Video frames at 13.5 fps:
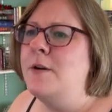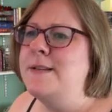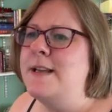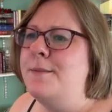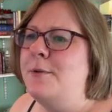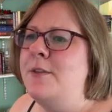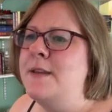
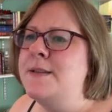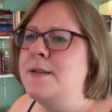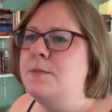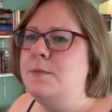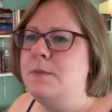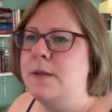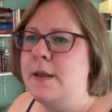example, this
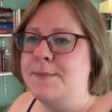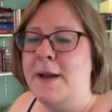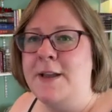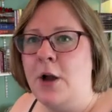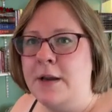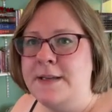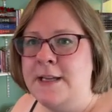is my
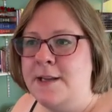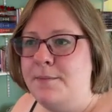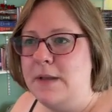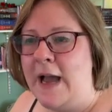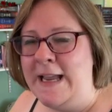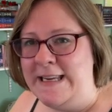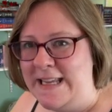content
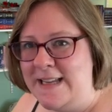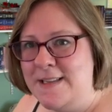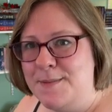ideas